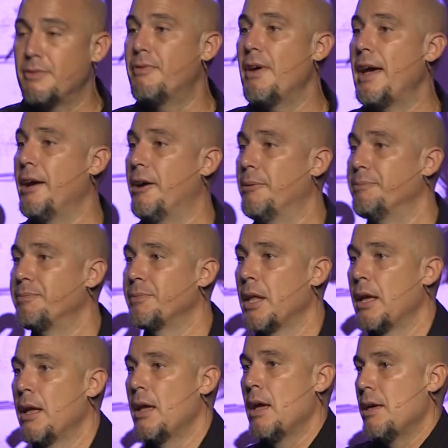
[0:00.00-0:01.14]
veil.
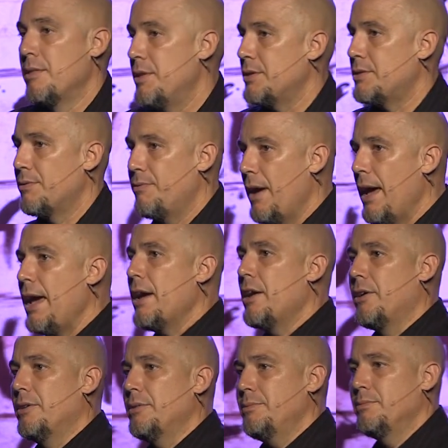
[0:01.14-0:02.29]
This
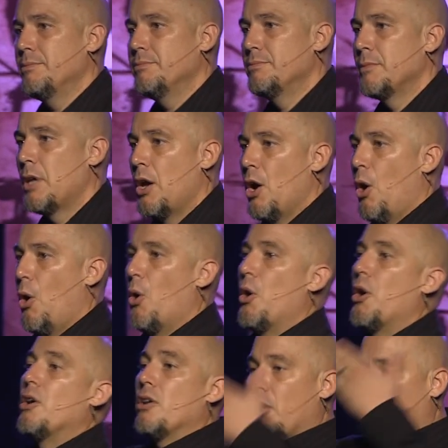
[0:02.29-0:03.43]
veil,
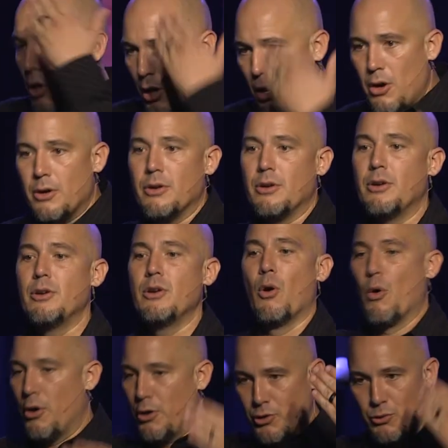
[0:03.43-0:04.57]
or curtain,
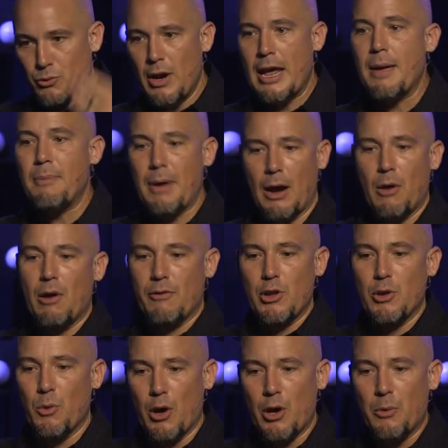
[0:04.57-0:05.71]
or drape, however
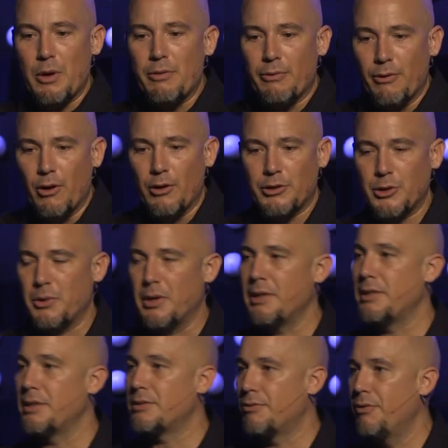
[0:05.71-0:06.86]
you want to refer to it,
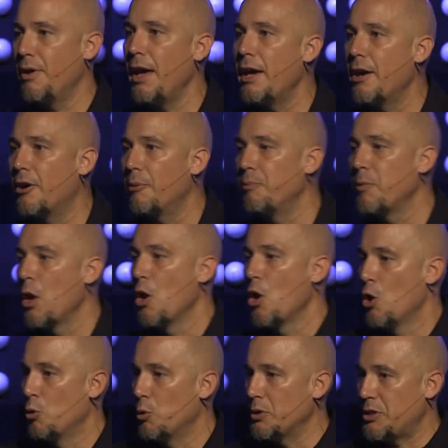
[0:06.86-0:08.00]
this veil
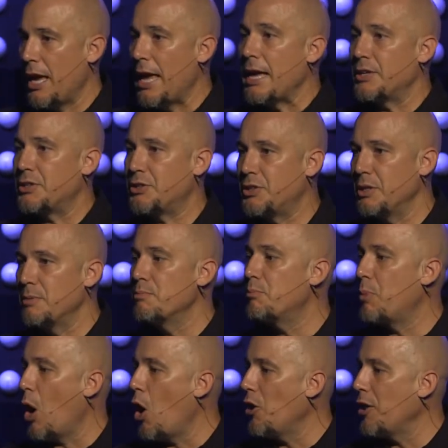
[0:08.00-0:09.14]
was a
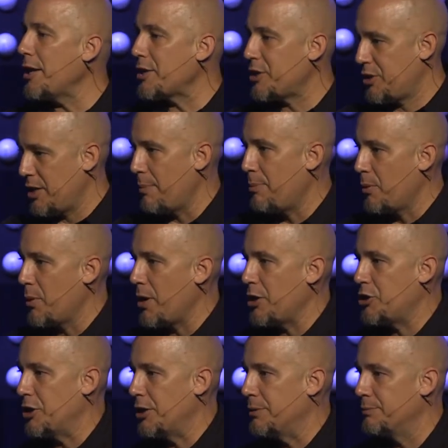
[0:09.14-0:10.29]
symbolic
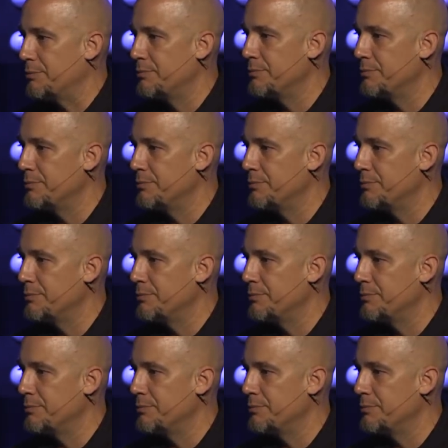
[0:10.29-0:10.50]
separation.